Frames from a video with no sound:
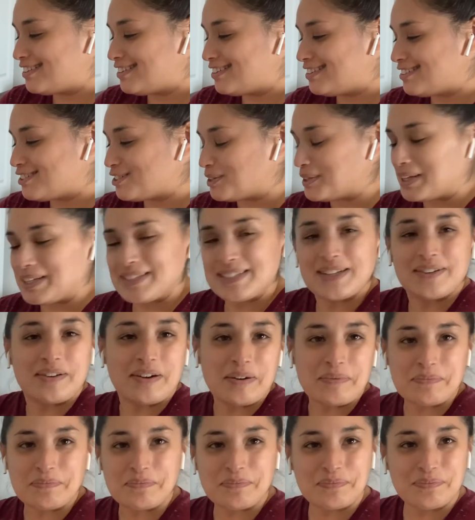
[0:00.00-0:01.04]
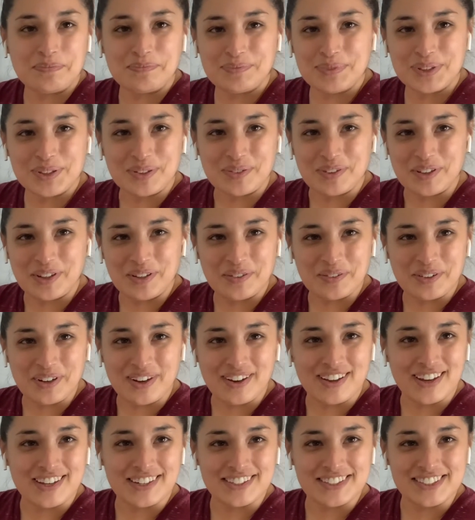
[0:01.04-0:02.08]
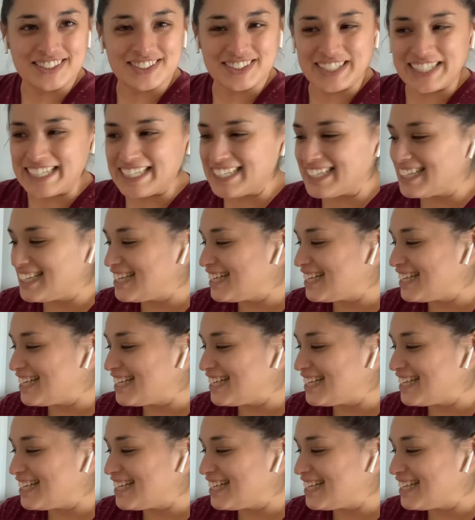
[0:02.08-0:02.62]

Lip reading: So that's how I'm showing you all how to do it.